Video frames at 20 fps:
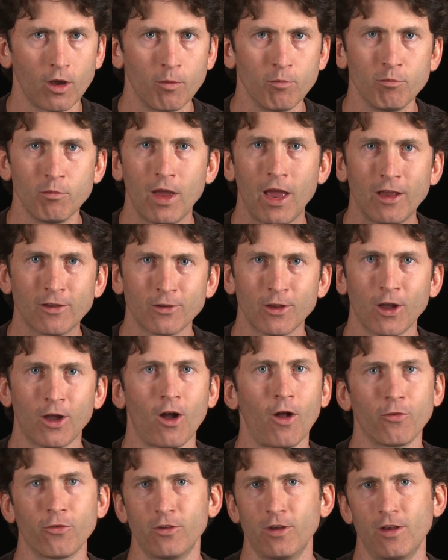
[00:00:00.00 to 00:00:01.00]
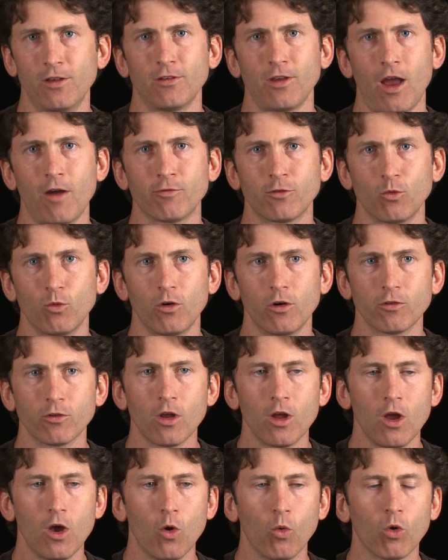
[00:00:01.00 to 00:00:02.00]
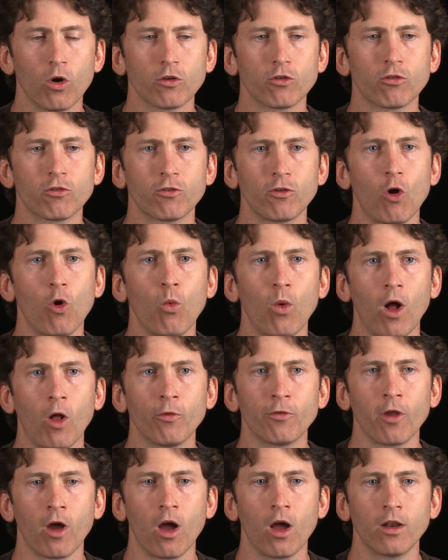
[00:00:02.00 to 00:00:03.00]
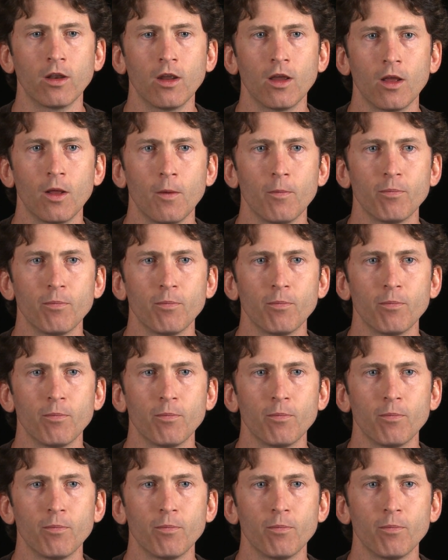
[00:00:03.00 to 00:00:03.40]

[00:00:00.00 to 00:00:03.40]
amazing cutscenes afterwards, where it's so well done,